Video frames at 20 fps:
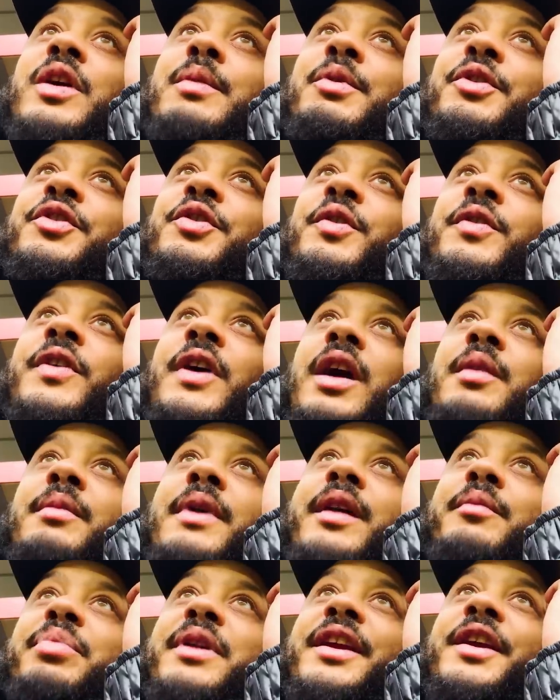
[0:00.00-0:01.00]
Do something, man.
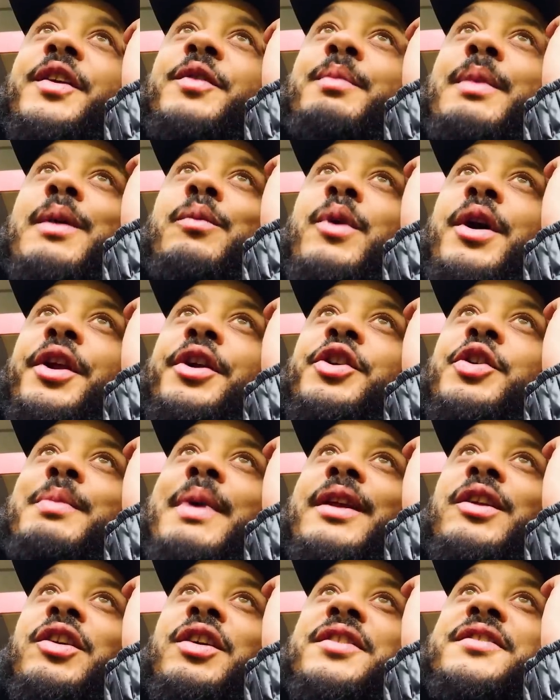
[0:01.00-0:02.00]
Please, man. One of you, man.
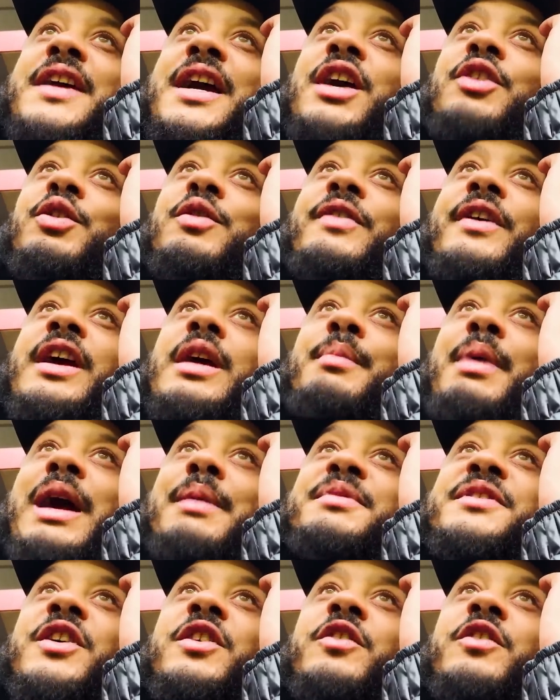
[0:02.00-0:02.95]
Look at Saka over here by himself,